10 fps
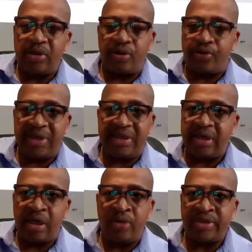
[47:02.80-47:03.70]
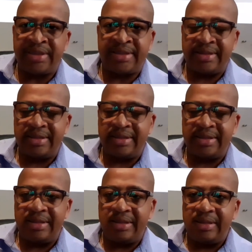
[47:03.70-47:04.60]
grill their houses.
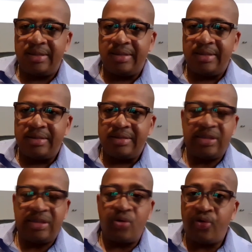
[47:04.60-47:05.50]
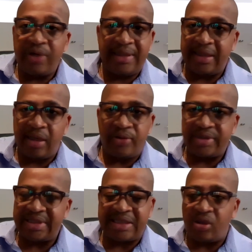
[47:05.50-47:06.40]
They don't grill their
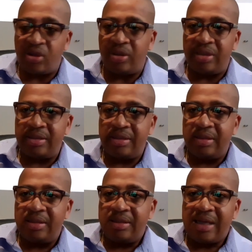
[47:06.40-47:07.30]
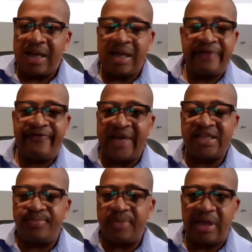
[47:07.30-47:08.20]
houses at all. And the fence,
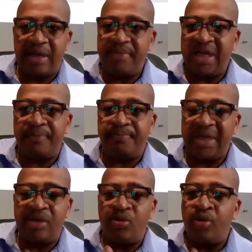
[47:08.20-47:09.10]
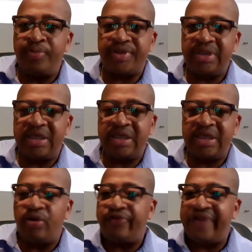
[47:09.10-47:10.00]
and many homes, there's
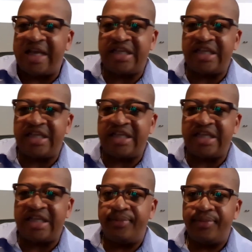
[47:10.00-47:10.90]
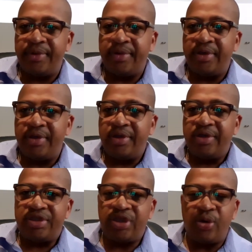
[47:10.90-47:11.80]
no fence between them.
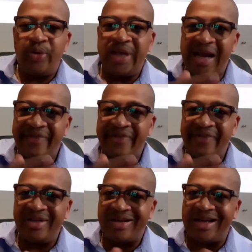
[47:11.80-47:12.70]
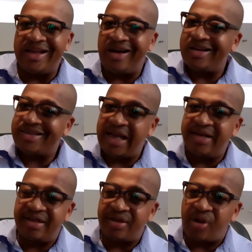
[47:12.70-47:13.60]
So we have to look at the other side of
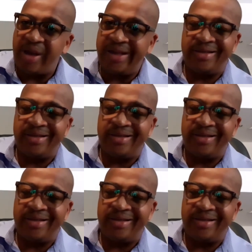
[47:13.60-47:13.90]
the coin.